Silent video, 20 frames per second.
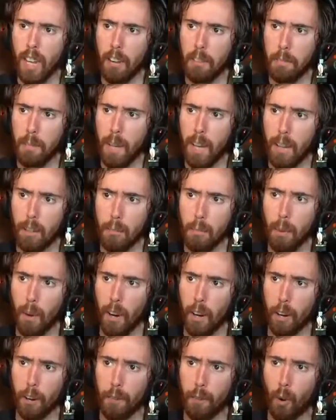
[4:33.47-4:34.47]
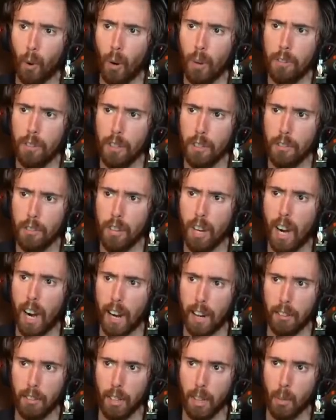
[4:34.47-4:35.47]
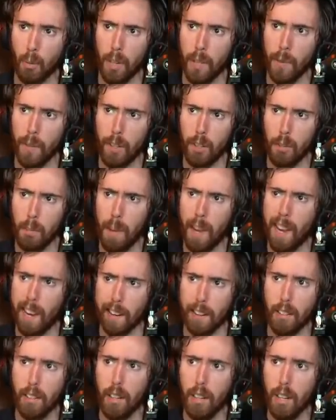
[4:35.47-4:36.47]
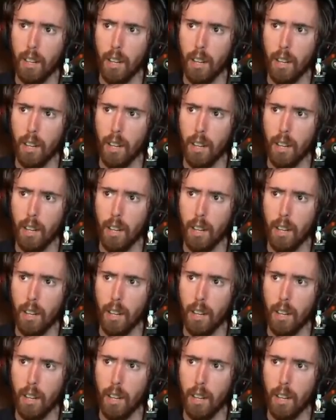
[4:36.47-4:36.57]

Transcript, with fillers: He's an FPS player. Of course he's toxic. What do you expect?